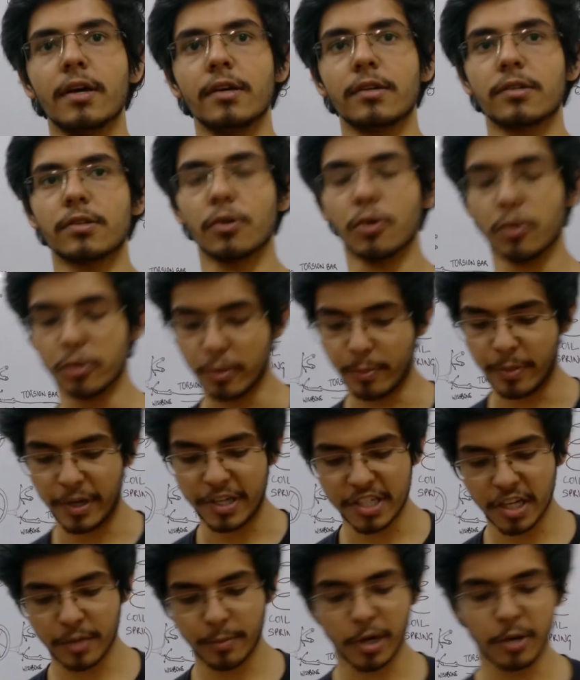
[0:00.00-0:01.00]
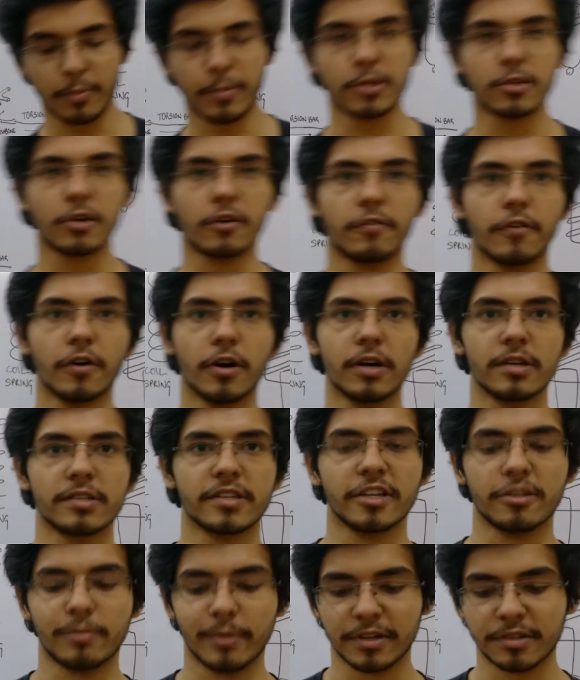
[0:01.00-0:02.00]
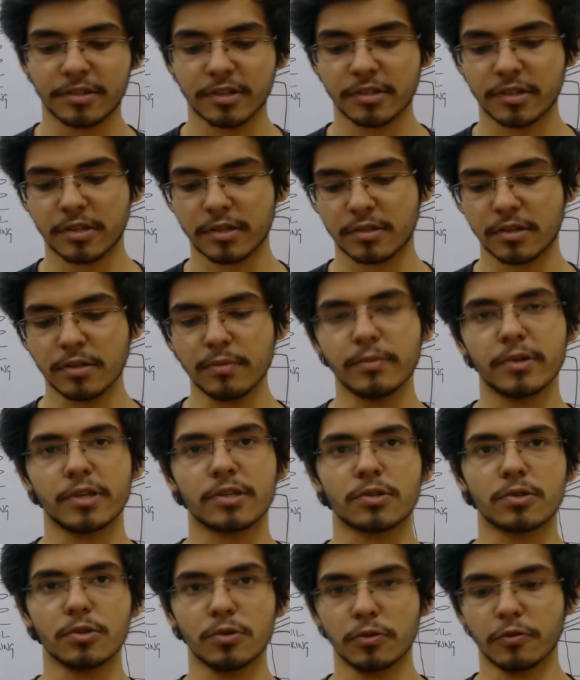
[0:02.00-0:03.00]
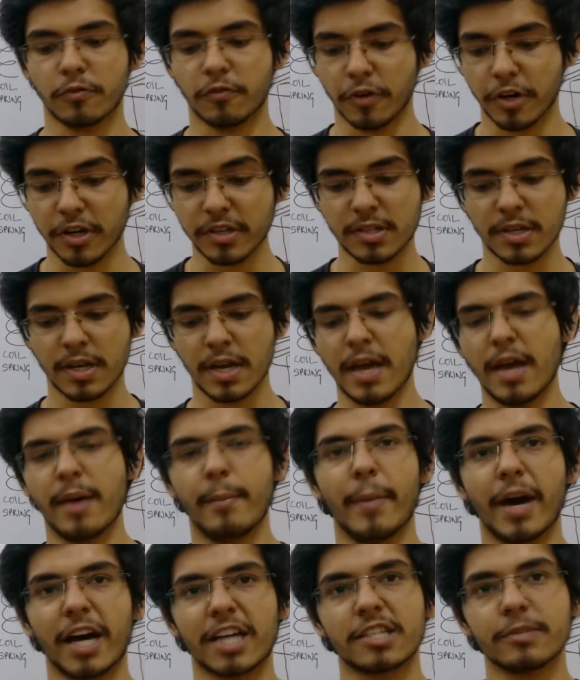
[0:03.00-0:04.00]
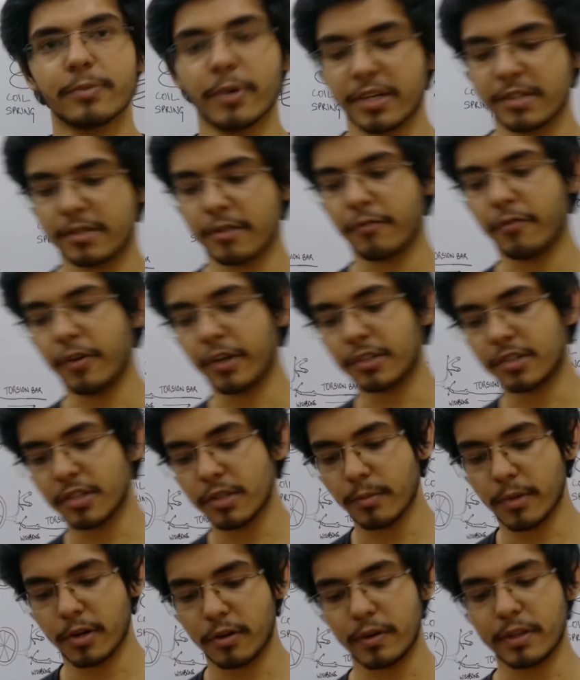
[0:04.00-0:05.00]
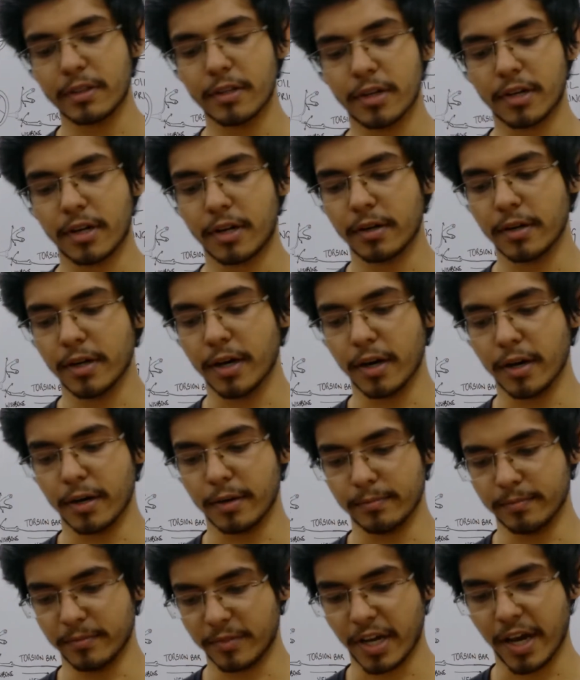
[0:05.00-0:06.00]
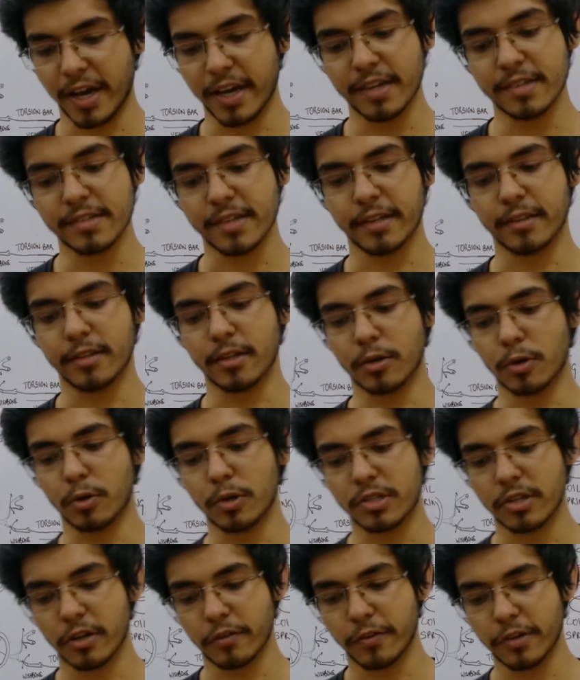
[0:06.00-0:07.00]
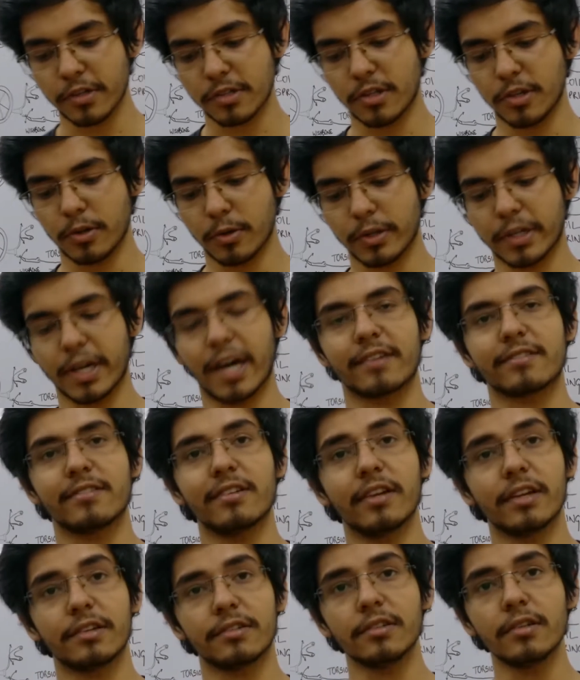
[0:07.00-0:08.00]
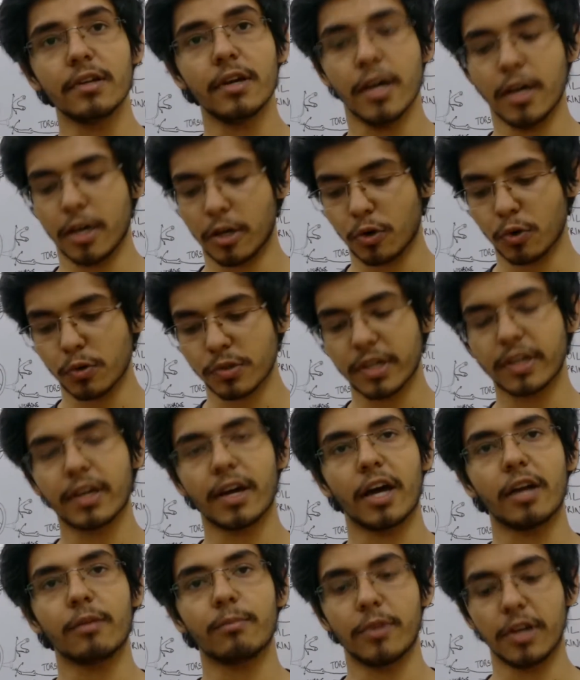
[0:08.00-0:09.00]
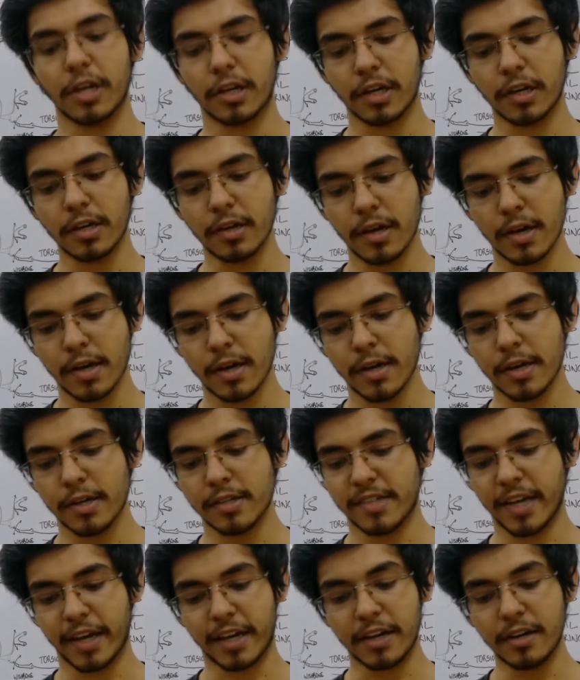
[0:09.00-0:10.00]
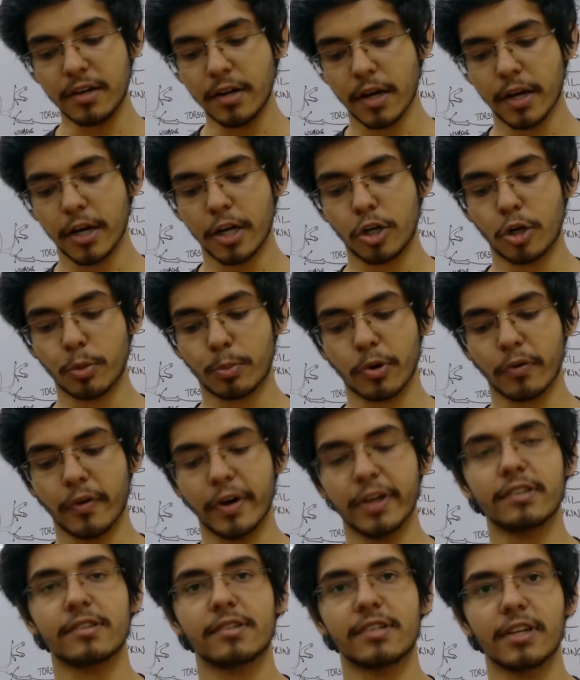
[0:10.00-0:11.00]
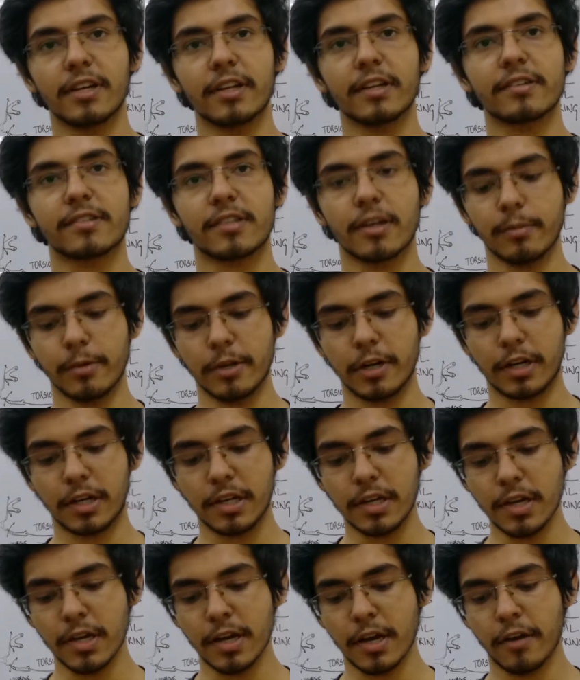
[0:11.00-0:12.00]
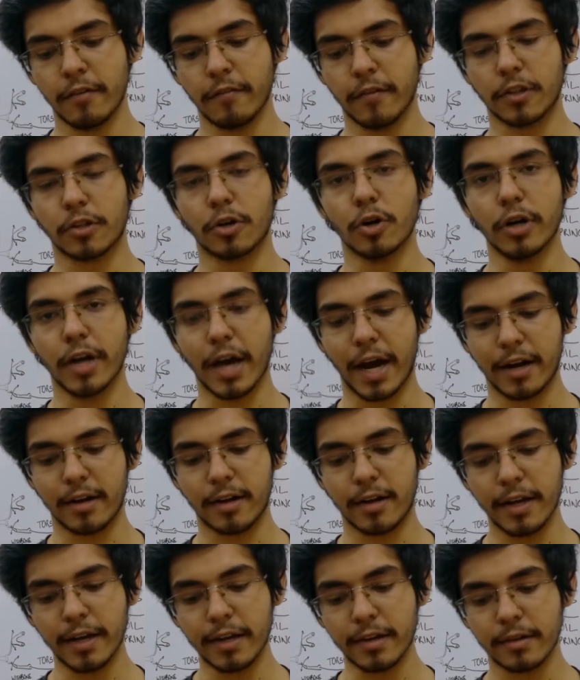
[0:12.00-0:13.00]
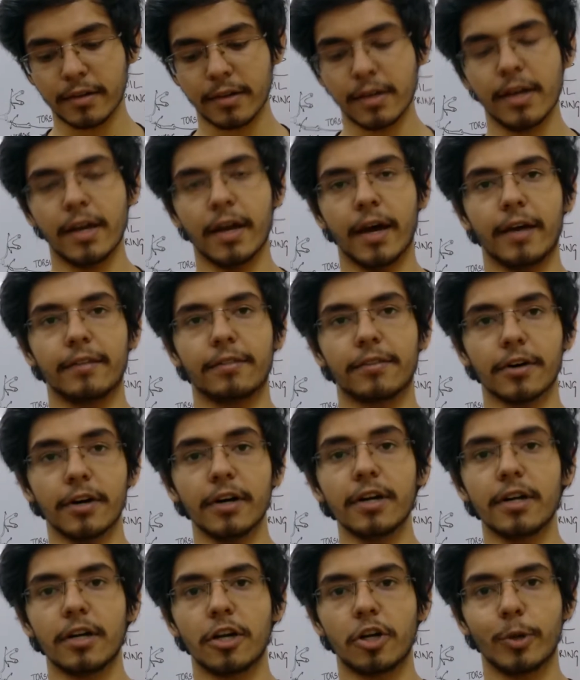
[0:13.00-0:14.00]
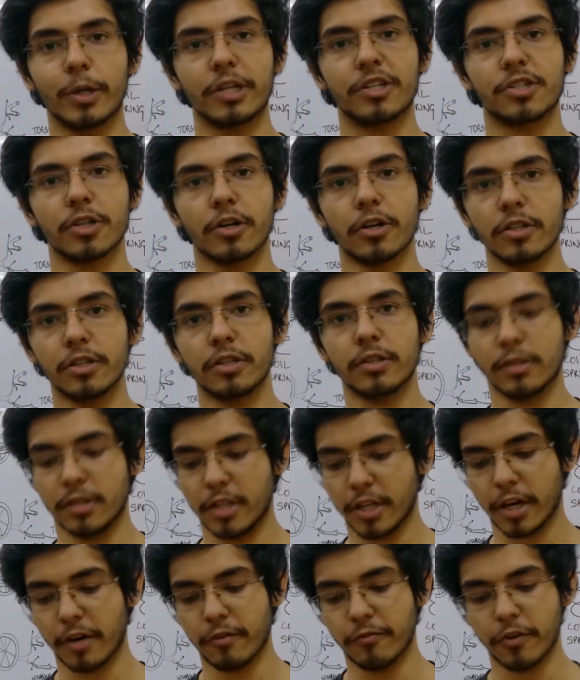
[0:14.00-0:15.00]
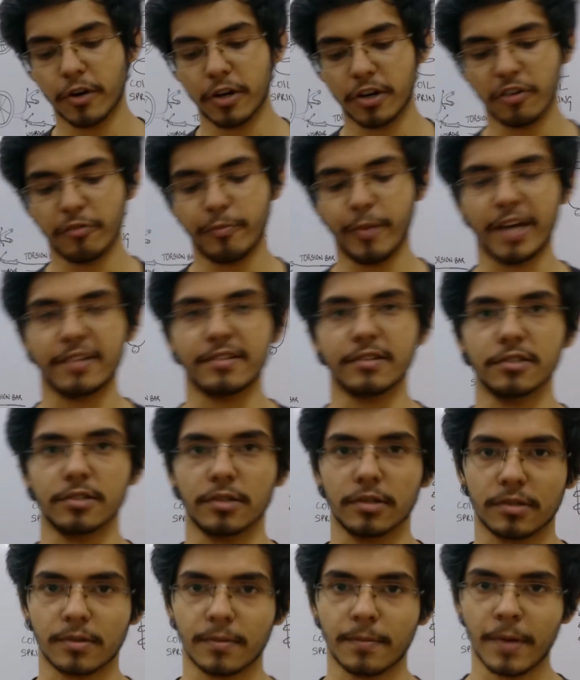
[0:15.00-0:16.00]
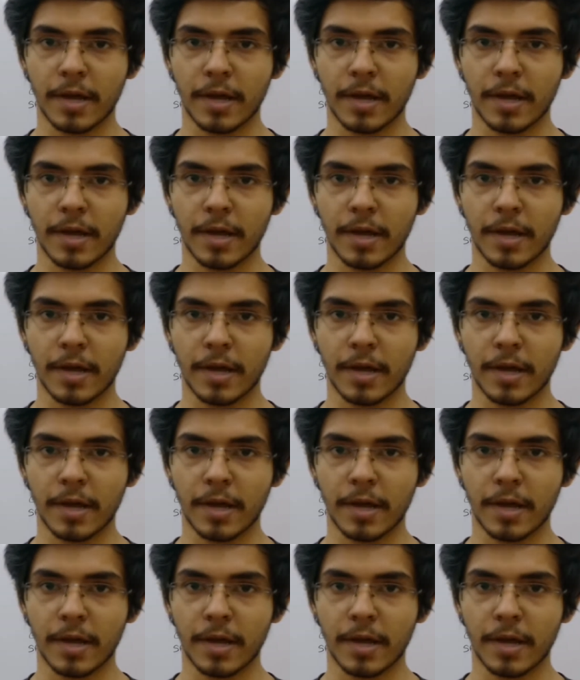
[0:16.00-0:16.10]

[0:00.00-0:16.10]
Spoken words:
So the basic purpose of a suspension system is to first maximize the friction between the tires and the road surface during acceleration, cruising and braking. Second, to provide steering stability with good handling. And third, to ensure the comfort of passengers.